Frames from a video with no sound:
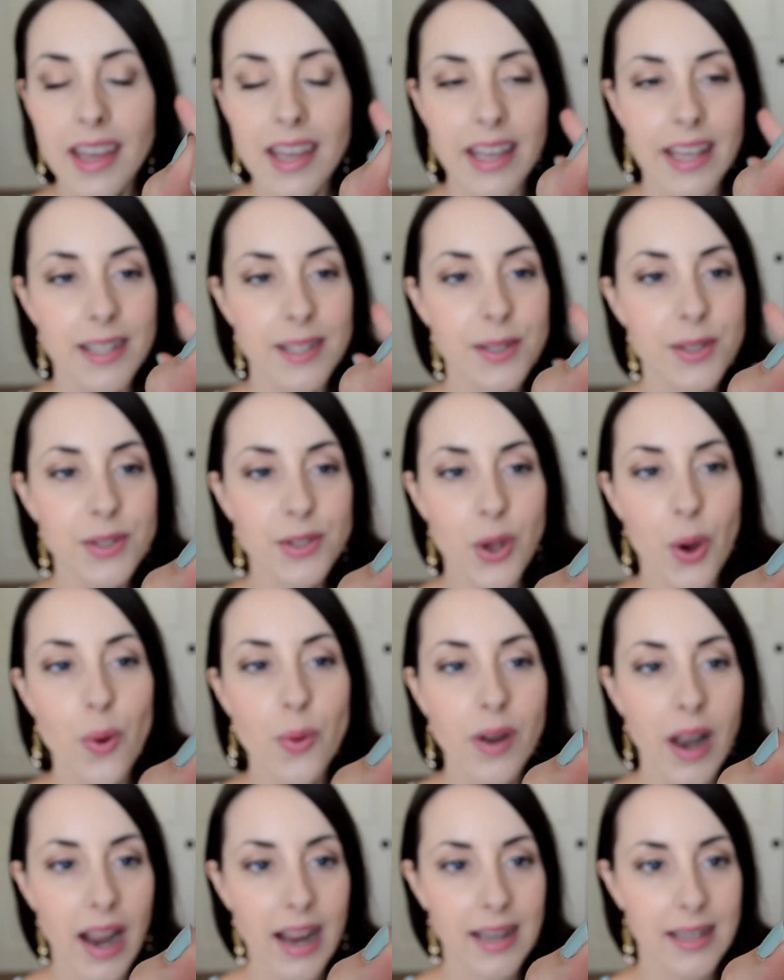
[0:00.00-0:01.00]
is so
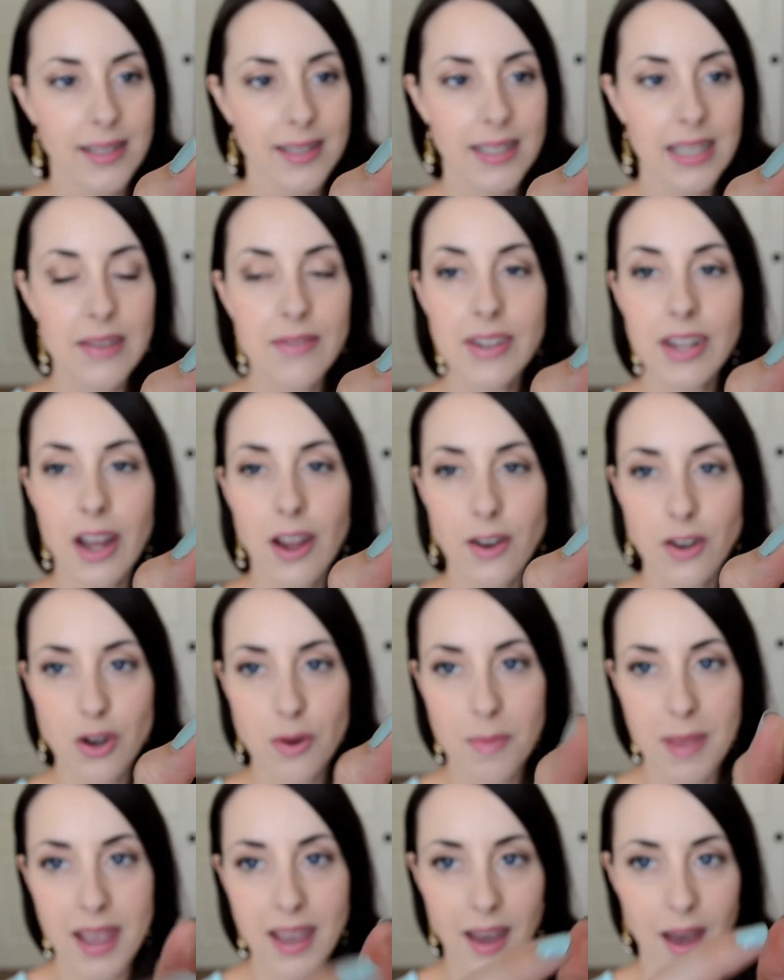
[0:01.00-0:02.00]
nice, even under
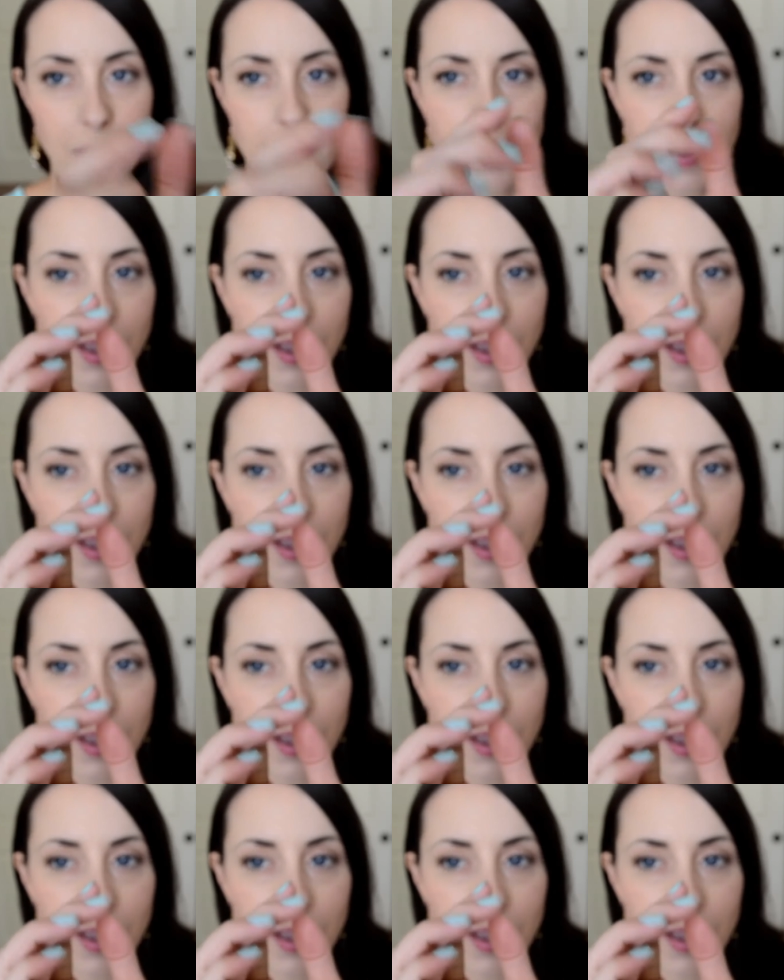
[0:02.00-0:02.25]
makeup.